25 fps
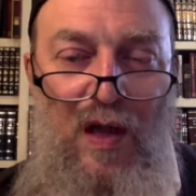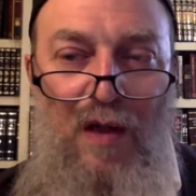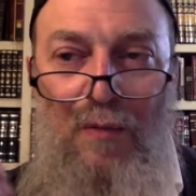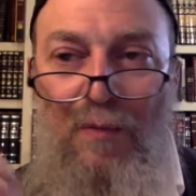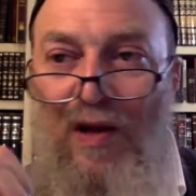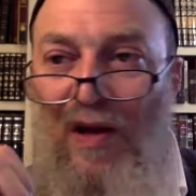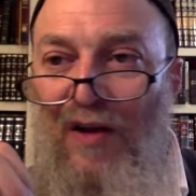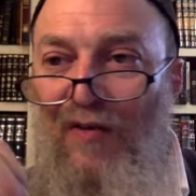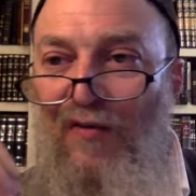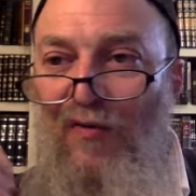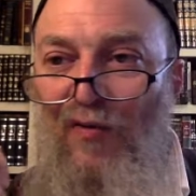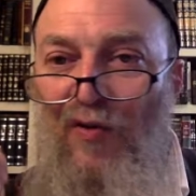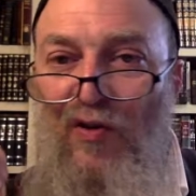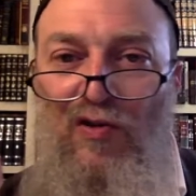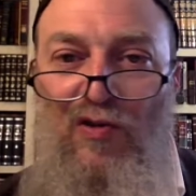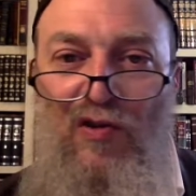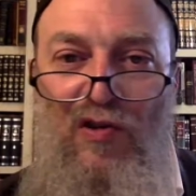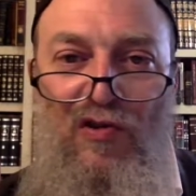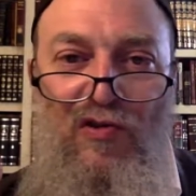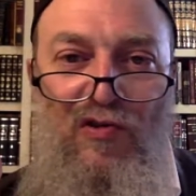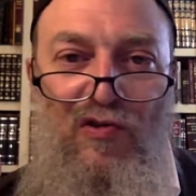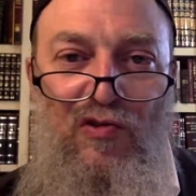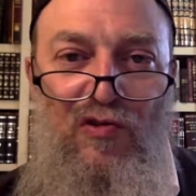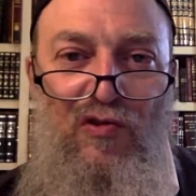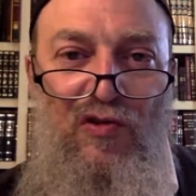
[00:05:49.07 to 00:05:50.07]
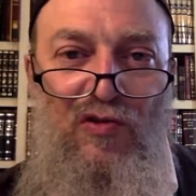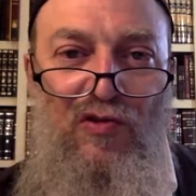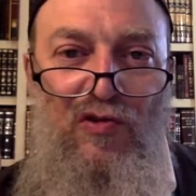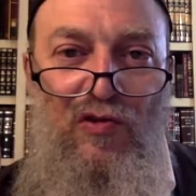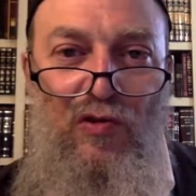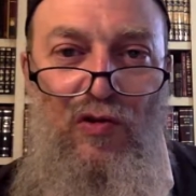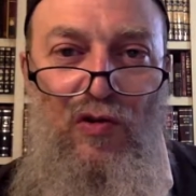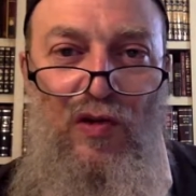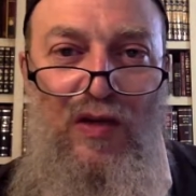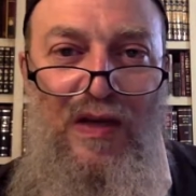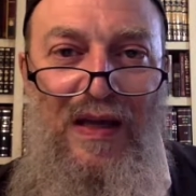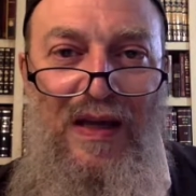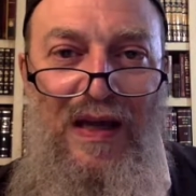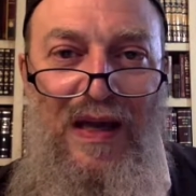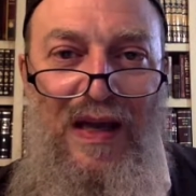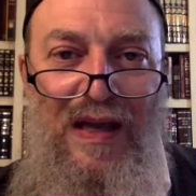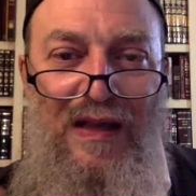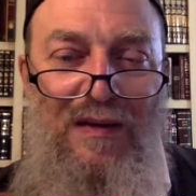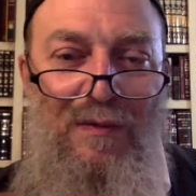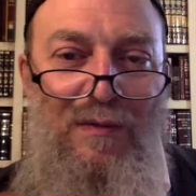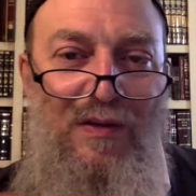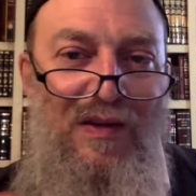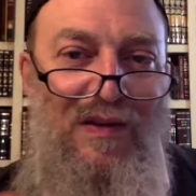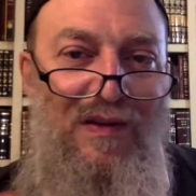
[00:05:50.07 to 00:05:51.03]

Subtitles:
But if we're just looking at them,